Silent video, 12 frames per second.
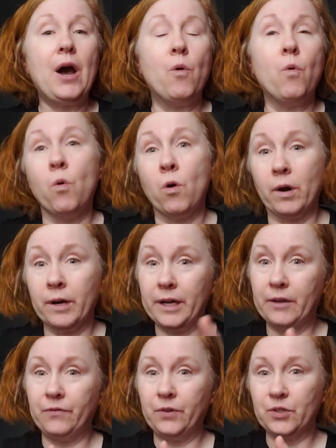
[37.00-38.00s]
Or
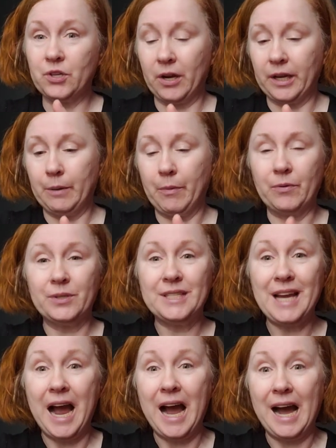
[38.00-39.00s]
if you're talking about
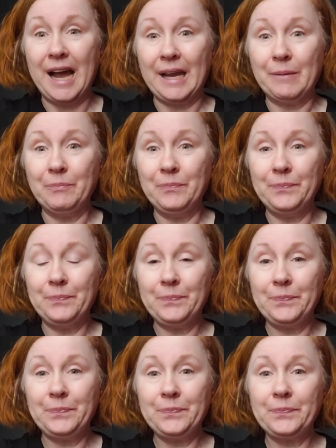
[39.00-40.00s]
time,
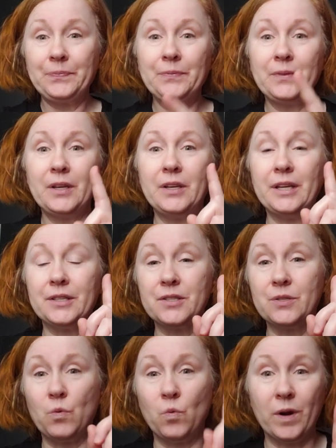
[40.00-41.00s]

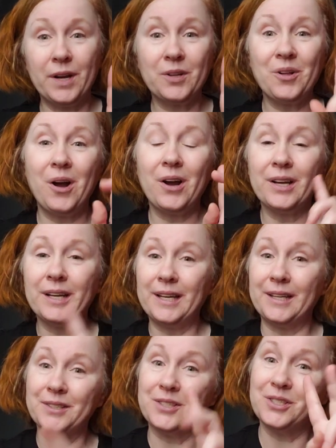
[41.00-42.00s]
it's 1 o'clock,
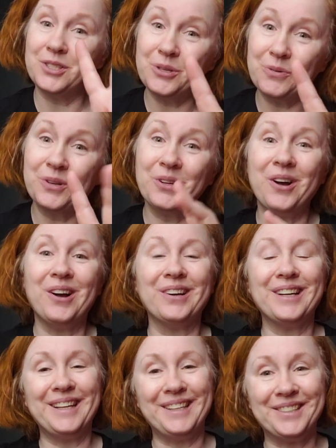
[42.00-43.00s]
it's 2 o'clock,
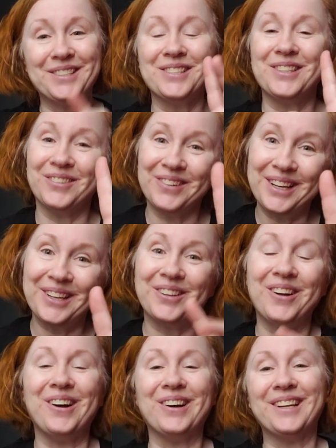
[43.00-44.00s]
it's 3
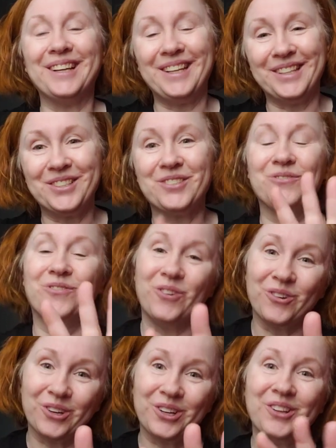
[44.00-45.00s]
o'clock, it's
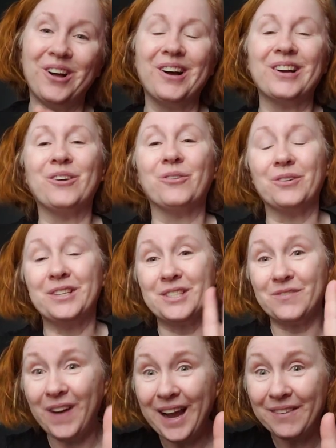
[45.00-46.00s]
4 o'clock, or it's
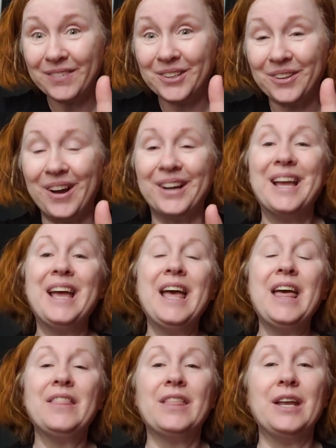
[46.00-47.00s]
5 o'clock,
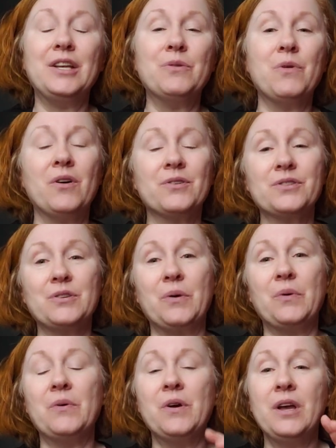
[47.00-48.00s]
then you
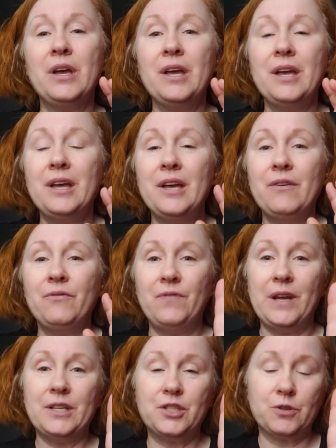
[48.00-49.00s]
also
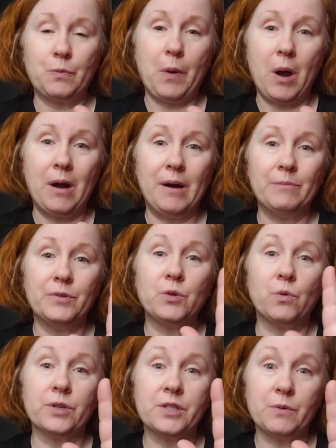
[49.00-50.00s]
face your palm
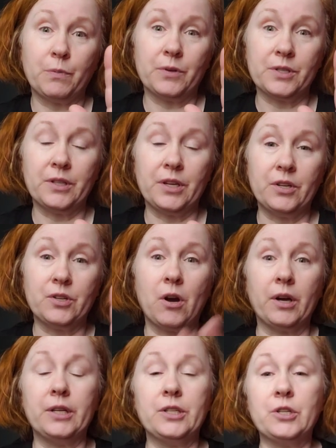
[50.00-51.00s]
towards the person that you're
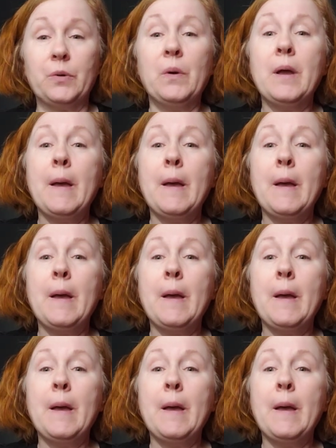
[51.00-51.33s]
talking to.